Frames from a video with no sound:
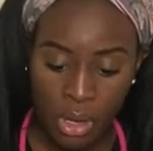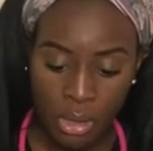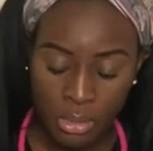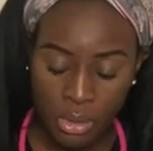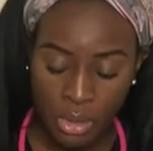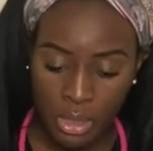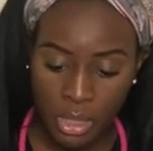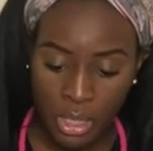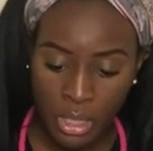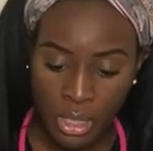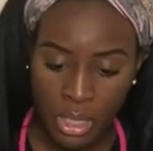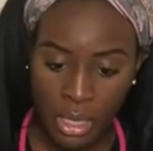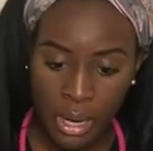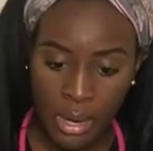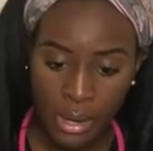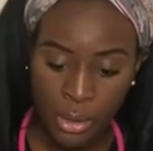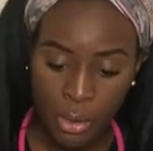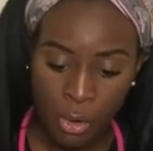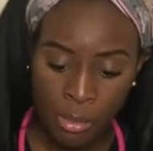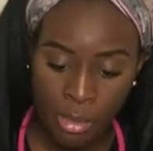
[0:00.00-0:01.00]
study
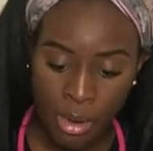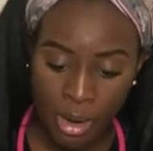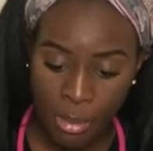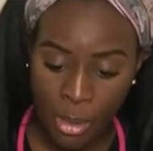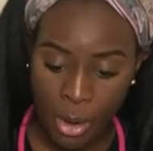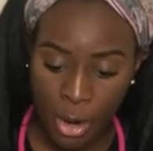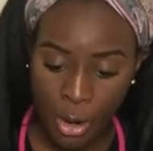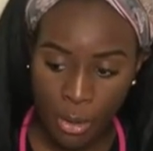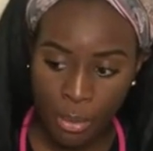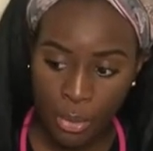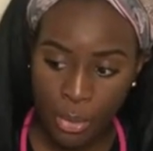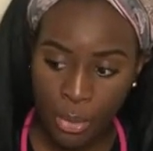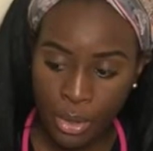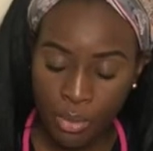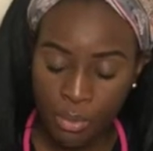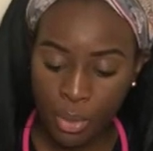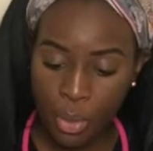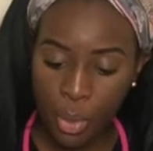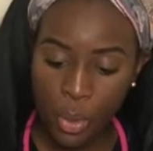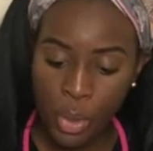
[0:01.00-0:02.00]
guide on my PowerPoint
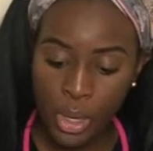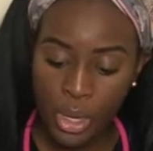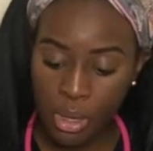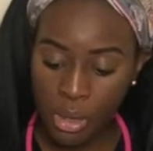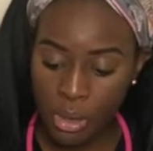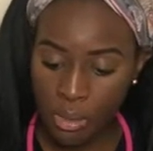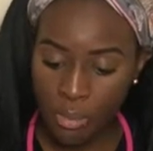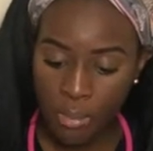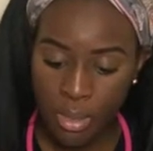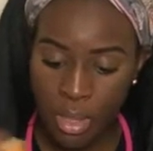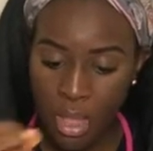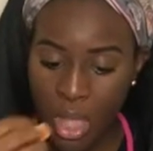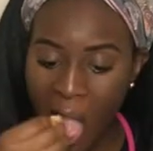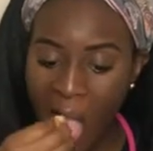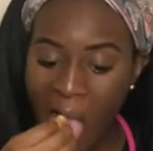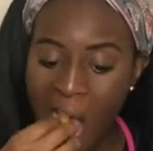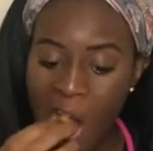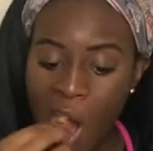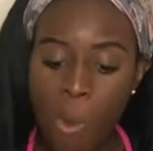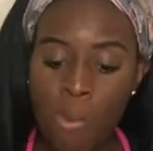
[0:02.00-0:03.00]
real quick.
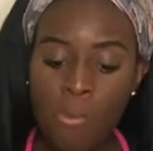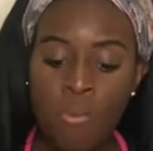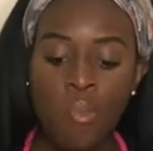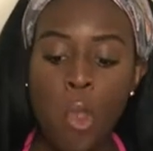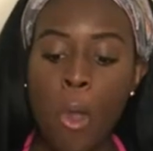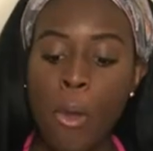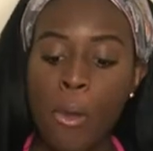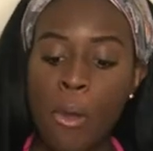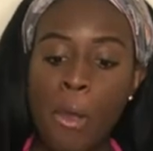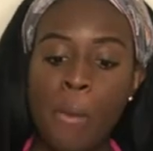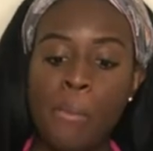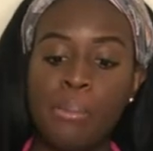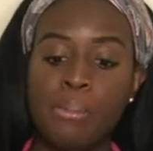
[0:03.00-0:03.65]
Okay.